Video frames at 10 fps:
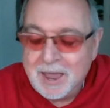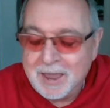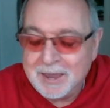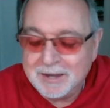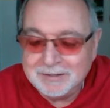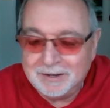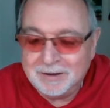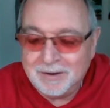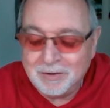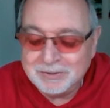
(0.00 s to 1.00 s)
and
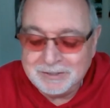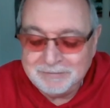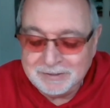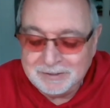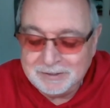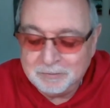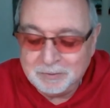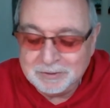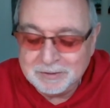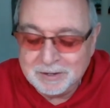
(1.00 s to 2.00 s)
uh, on TV
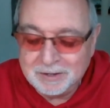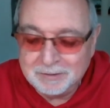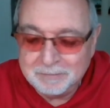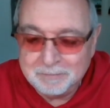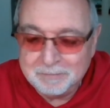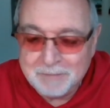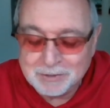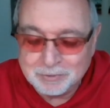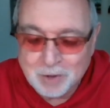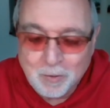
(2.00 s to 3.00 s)
with uh,
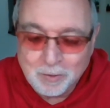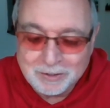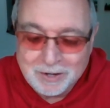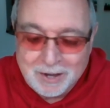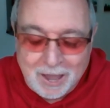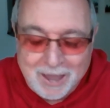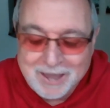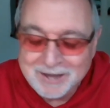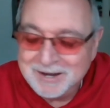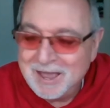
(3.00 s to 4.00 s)
Michael Cohen.
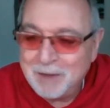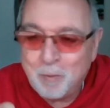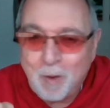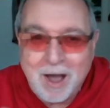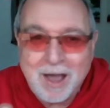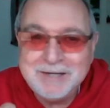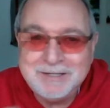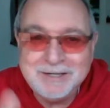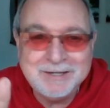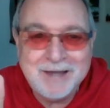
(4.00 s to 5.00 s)
And why
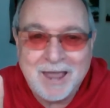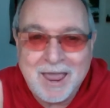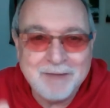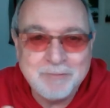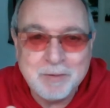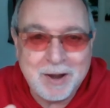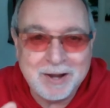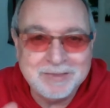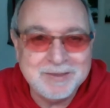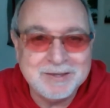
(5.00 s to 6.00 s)
didn't
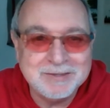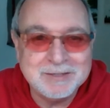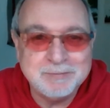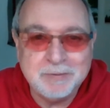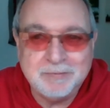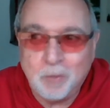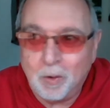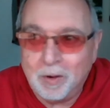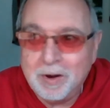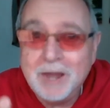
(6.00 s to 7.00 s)
everybody think of this
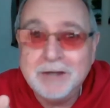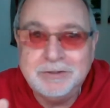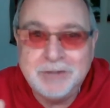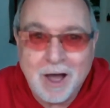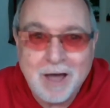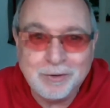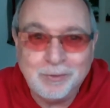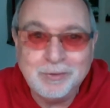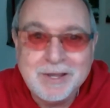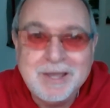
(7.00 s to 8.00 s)
before?
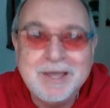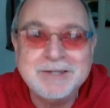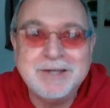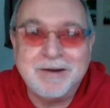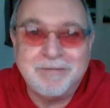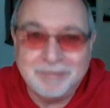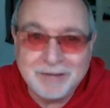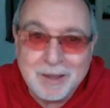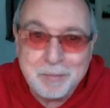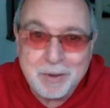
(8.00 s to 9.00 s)
Donald is going to
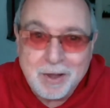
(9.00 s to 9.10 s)
flip